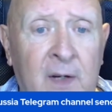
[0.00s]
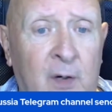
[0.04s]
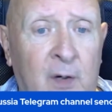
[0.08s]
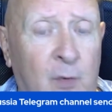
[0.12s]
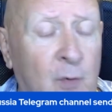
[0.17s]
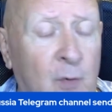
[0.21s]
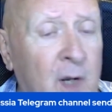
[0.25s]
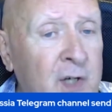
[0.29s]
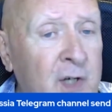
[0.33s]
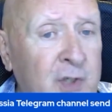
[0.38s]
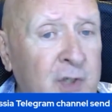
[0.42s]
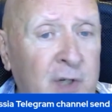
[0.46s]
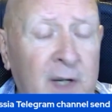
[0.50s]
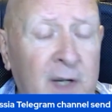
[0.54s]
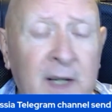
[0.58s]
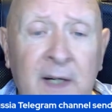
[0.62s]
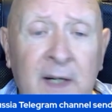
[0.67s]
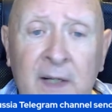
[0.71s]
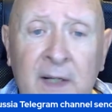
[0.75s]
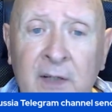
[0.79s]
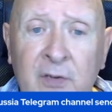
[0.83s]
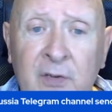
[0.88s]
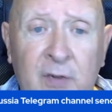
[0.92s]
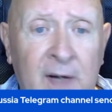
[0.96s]
Russia
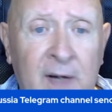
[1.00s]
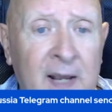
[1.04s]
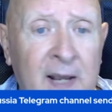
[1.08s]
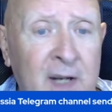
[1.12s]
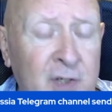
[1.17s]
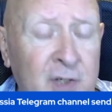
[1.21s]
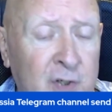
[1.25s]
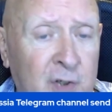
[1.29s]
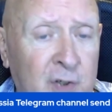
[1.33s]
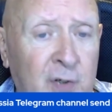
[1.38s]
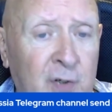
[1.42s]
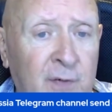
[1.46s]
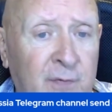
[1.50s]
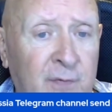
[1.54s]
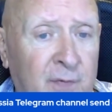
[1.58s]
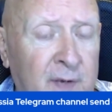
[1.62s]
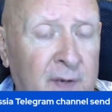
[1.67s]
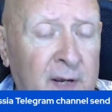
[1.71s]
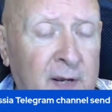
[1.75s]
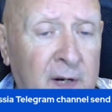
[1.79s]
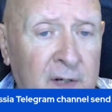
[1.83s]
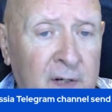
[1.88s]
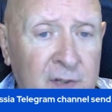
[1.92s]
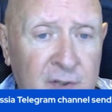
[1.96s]
in international
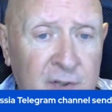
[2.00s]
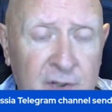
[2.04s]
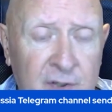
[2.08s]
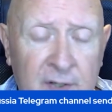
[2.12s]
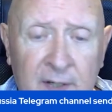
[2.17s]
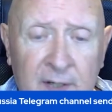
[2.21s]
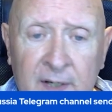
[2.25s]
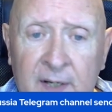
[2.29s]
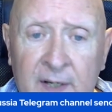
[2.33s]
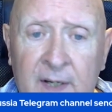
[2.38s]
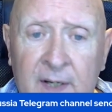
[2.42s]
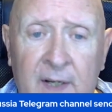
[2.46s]
affairs,